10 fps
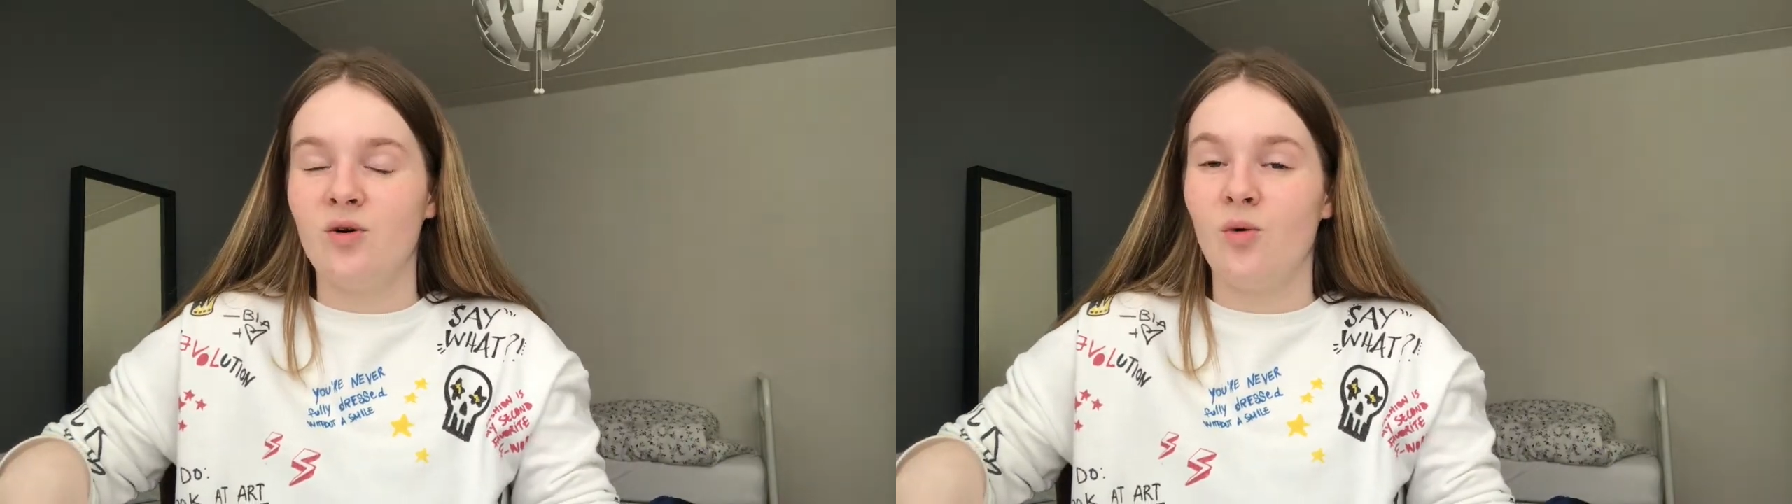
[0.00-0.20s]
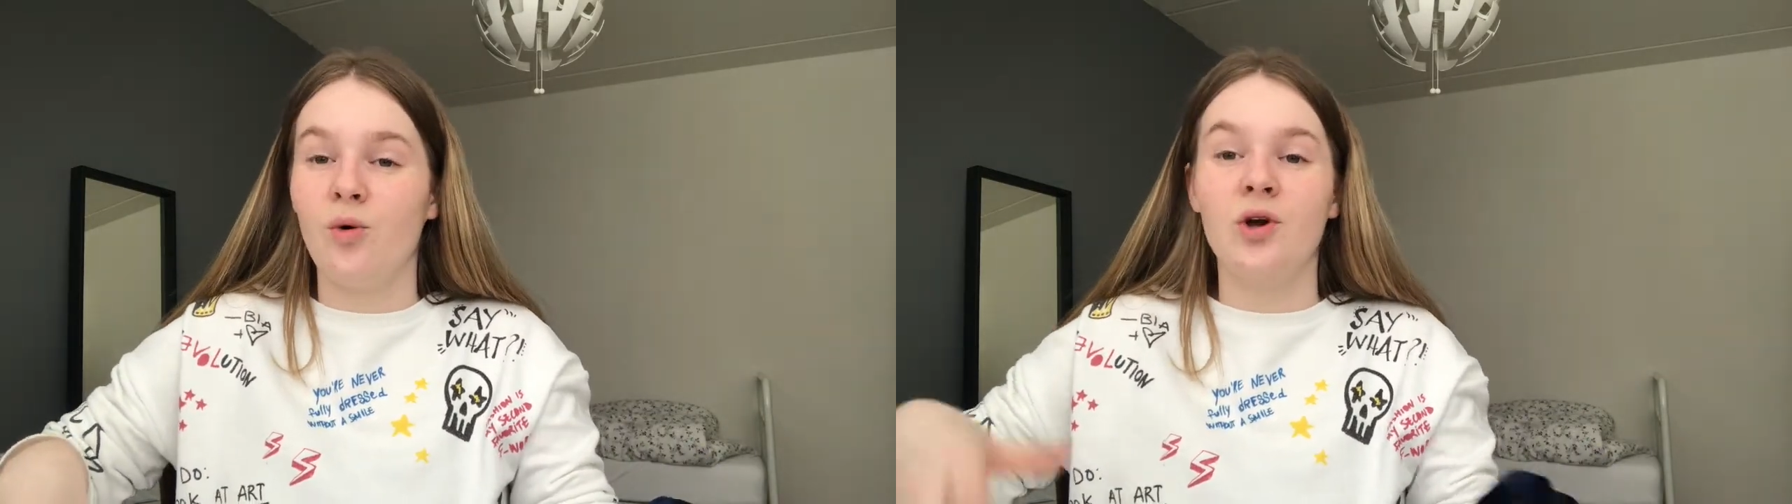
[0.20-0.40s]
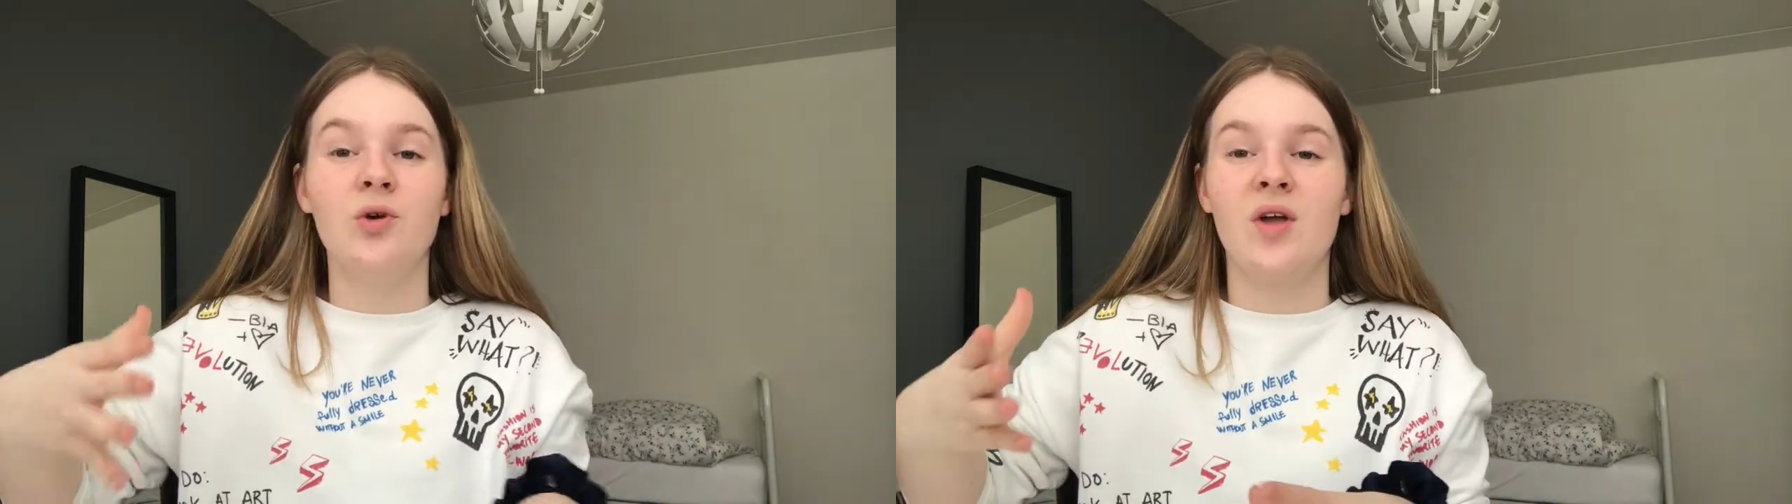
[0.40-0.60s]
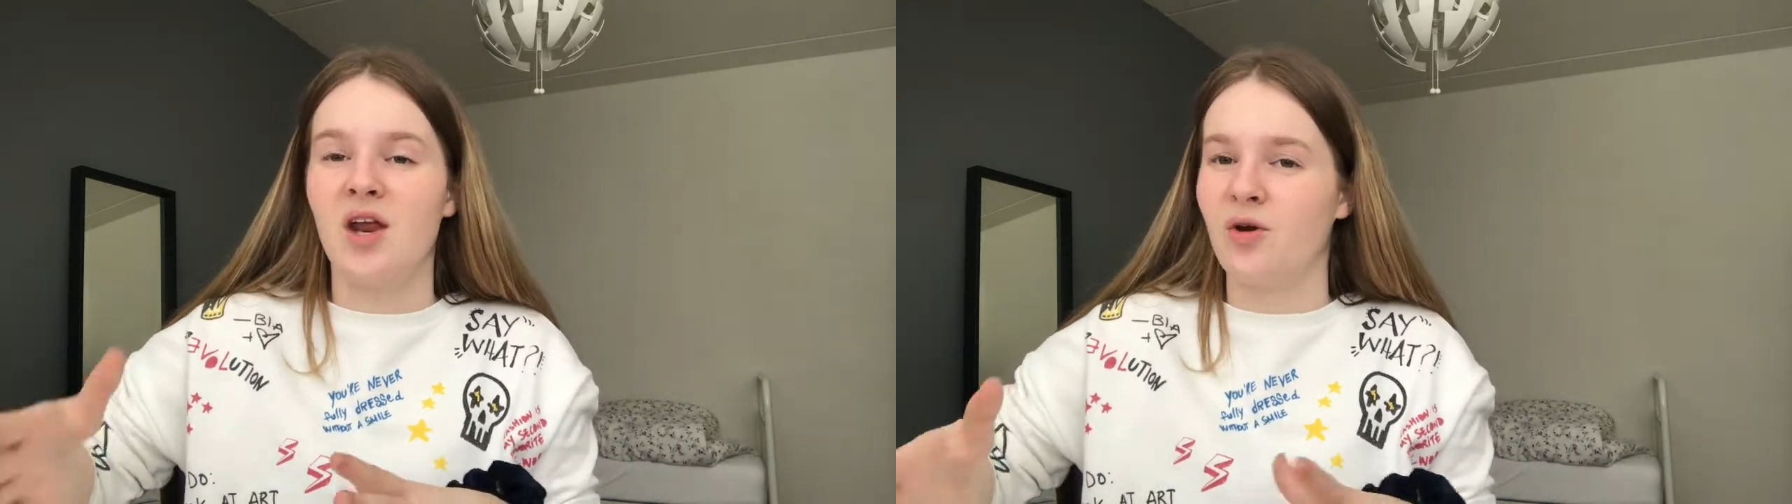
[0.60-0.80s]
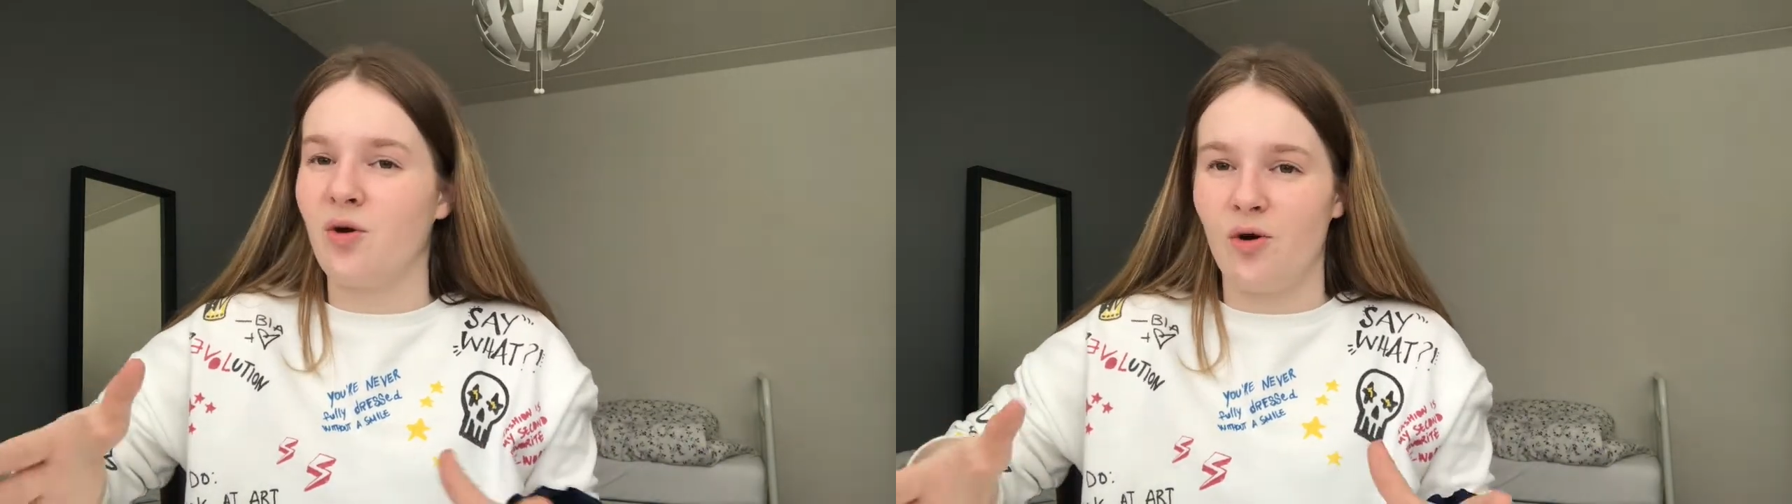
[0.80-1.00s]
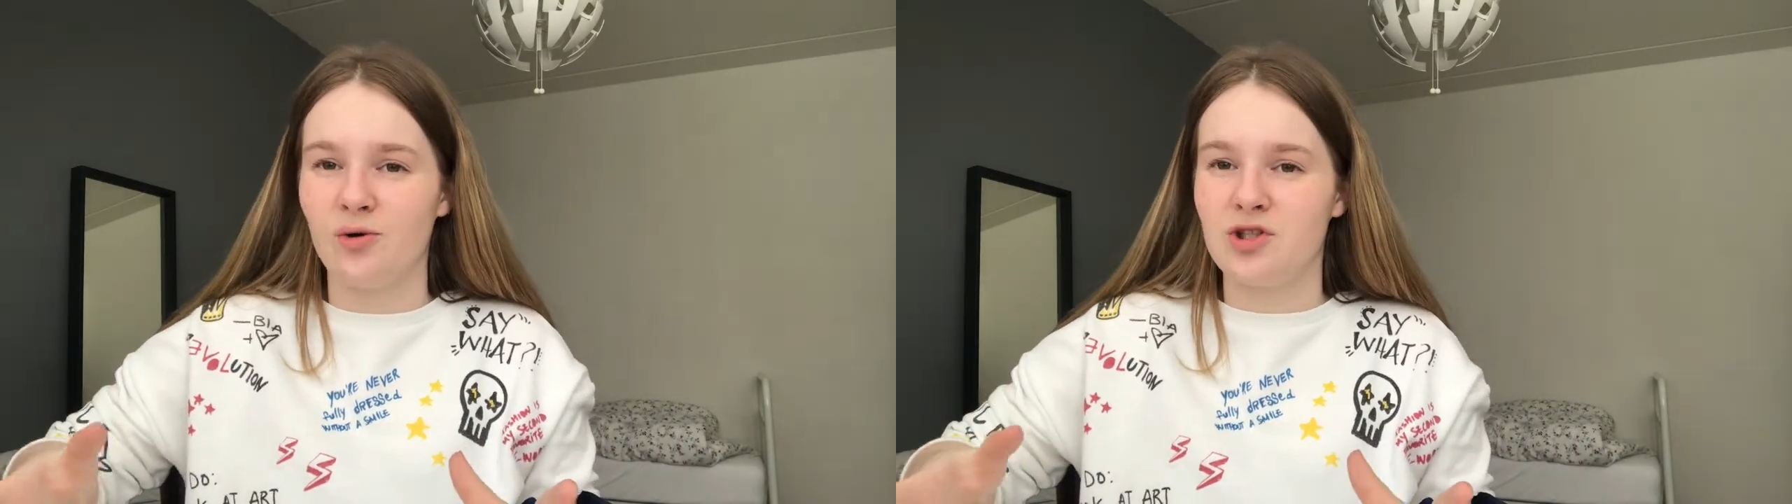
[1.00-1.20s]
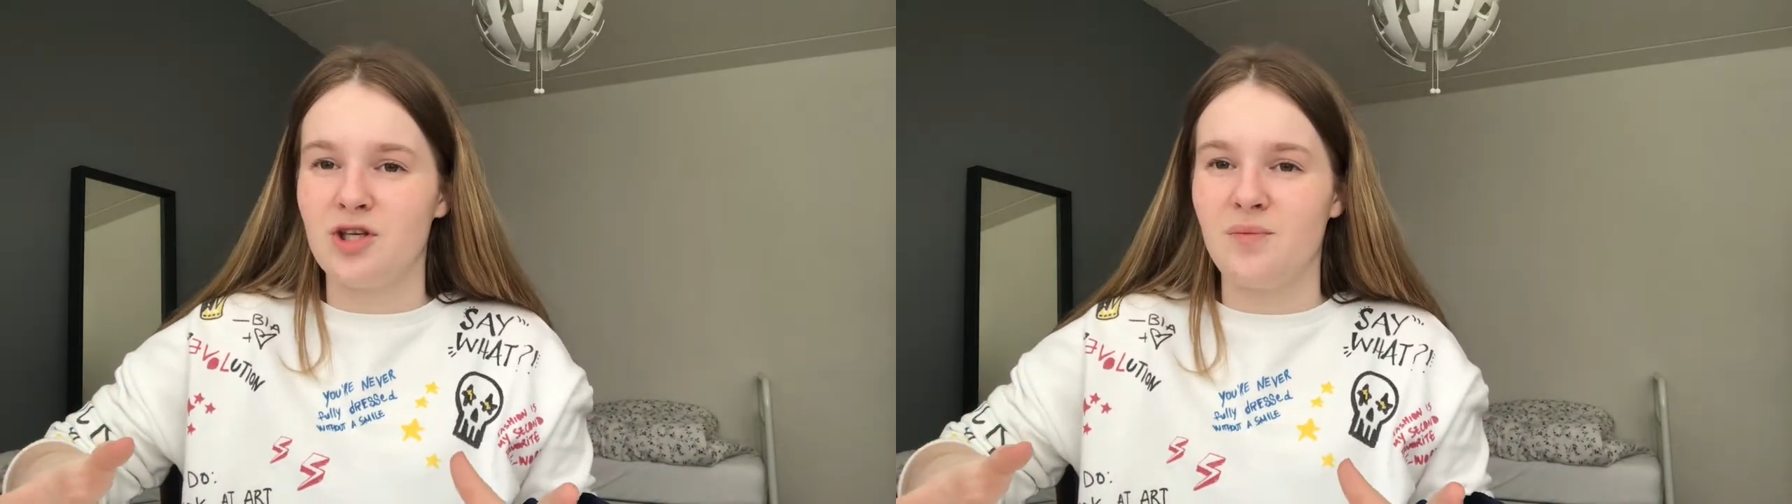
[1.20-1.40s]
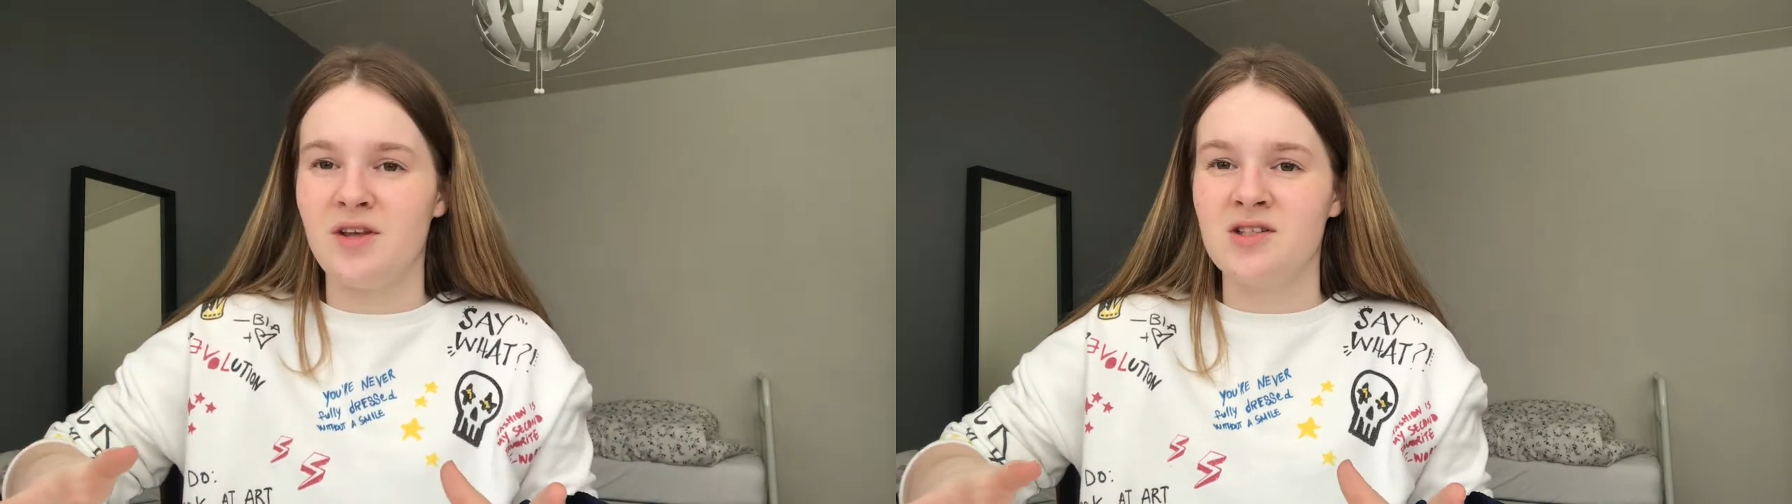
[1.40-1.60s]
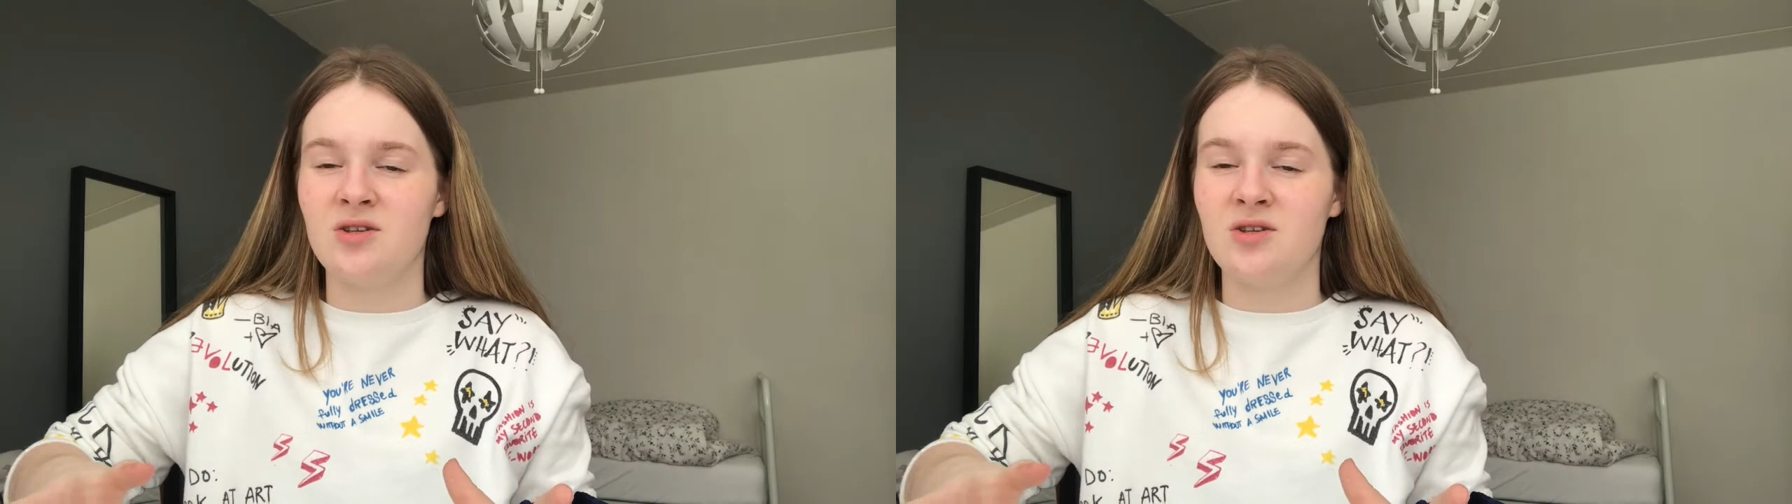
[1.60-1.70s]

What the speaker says: Or you get a code or something,